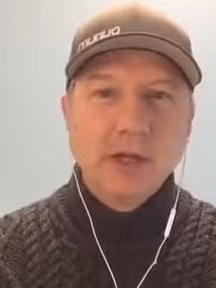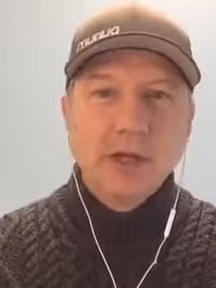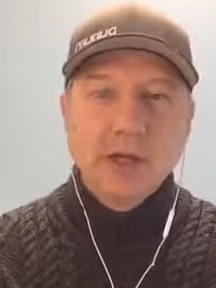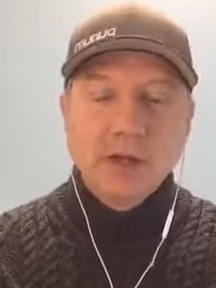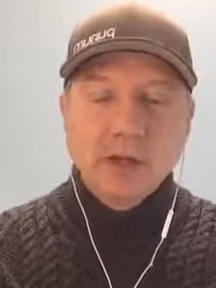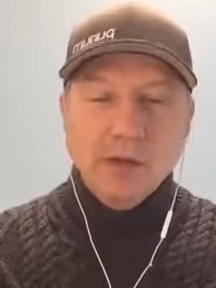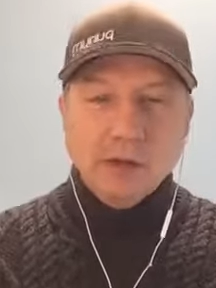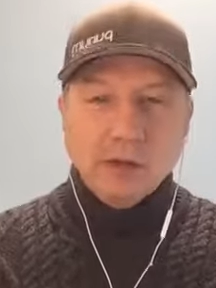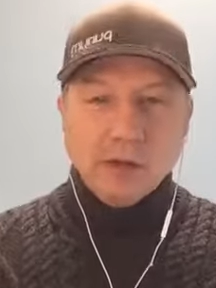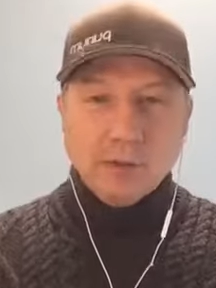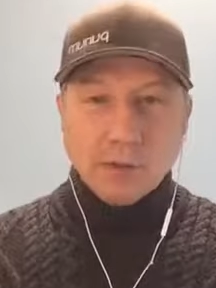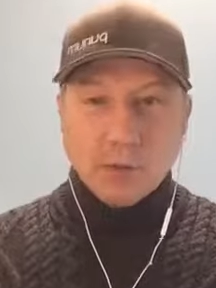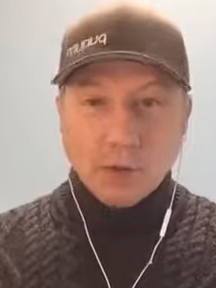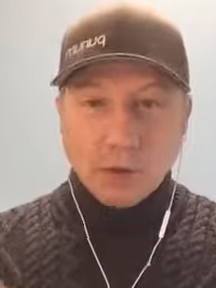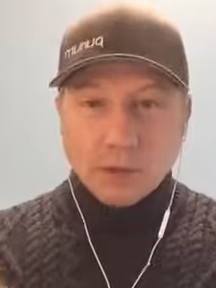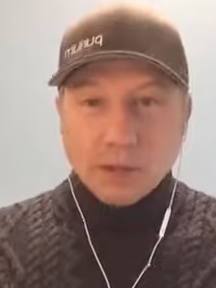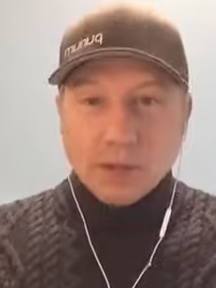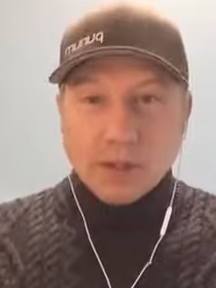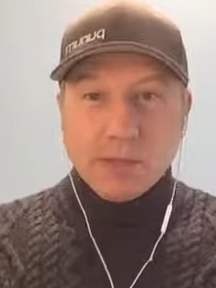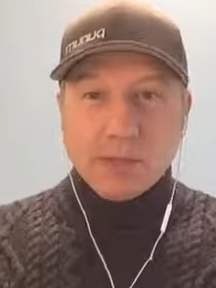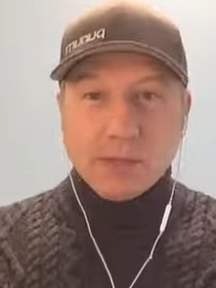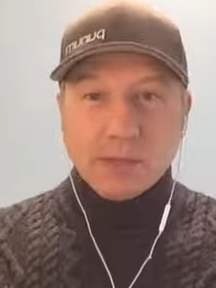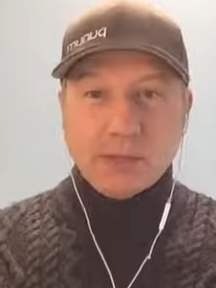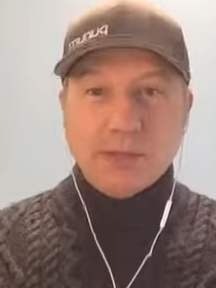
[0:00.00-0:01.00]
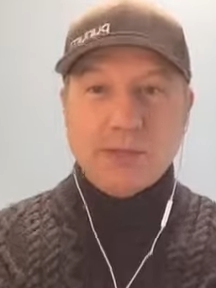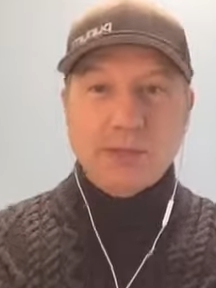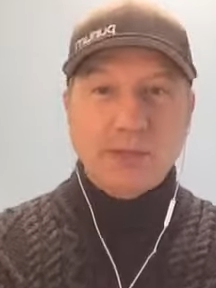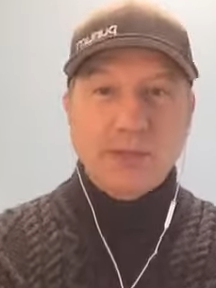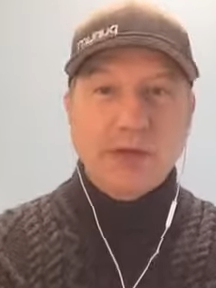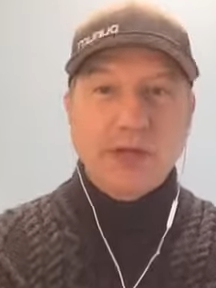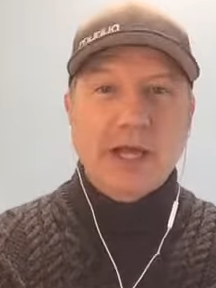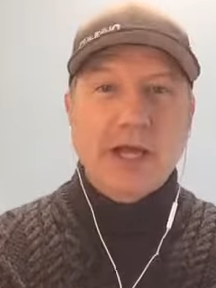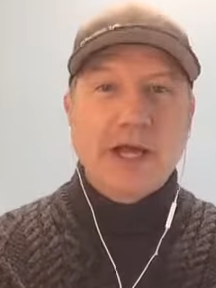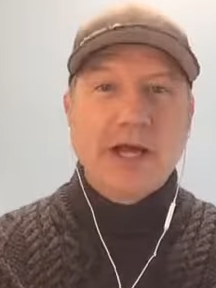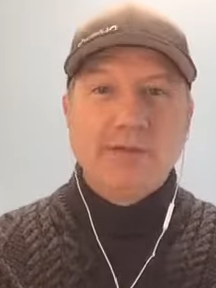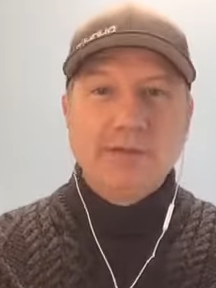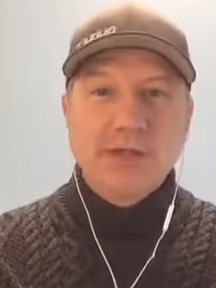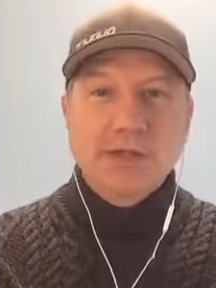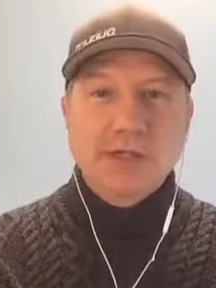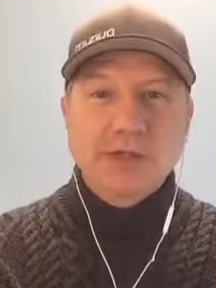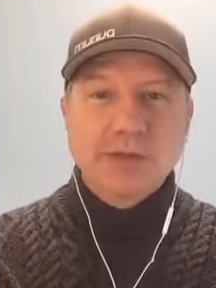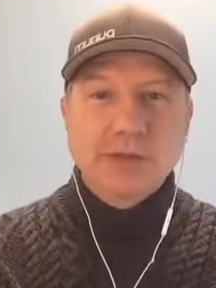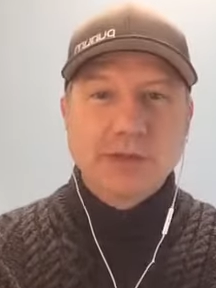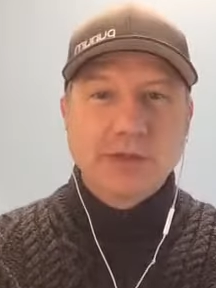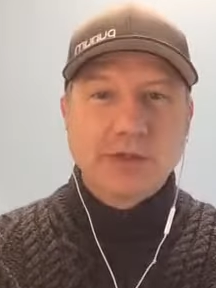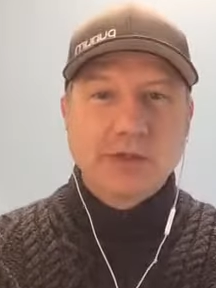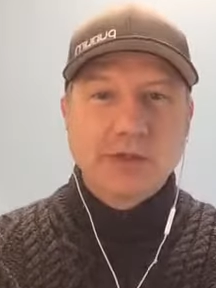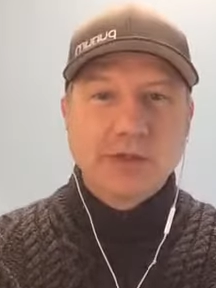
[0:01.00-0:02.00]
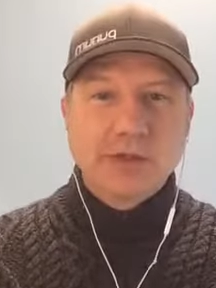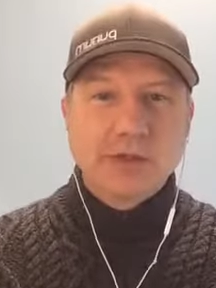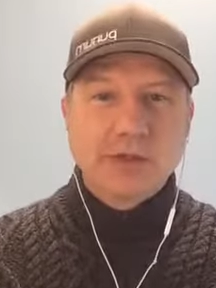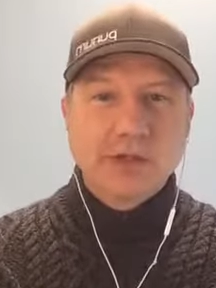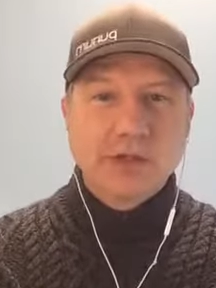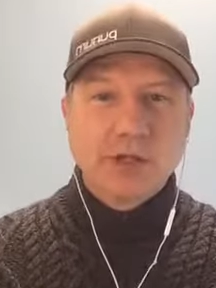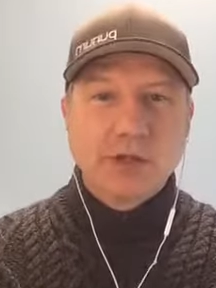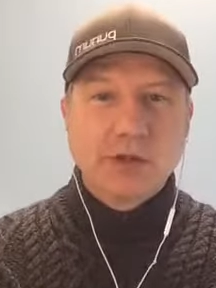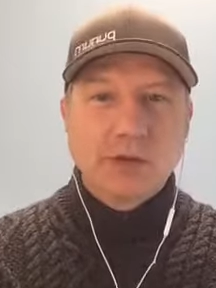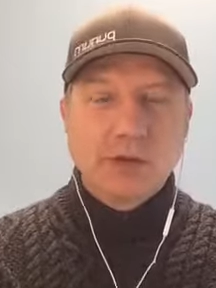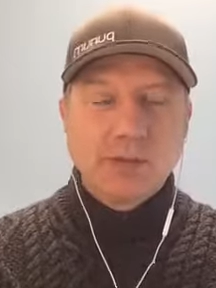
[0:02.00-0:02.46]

the more people is pretty obvious, which is, you know,